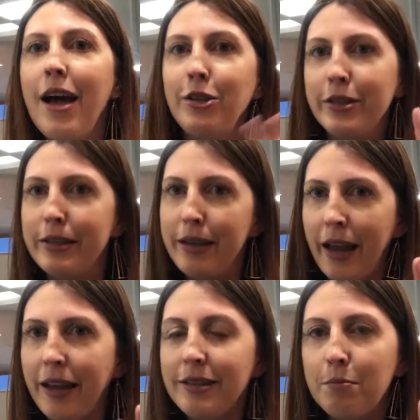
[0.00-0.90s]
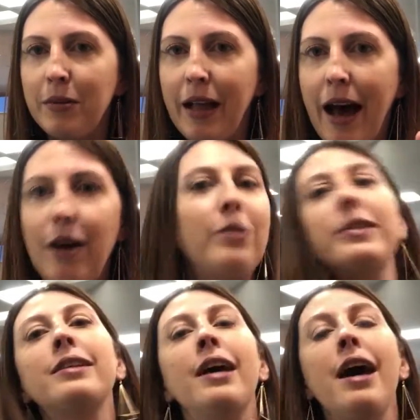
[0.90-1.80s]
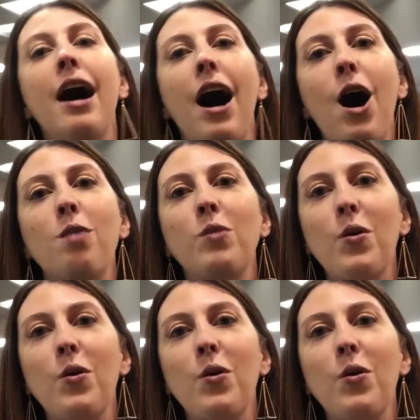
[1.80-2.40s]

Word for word: and just a nice blouse um,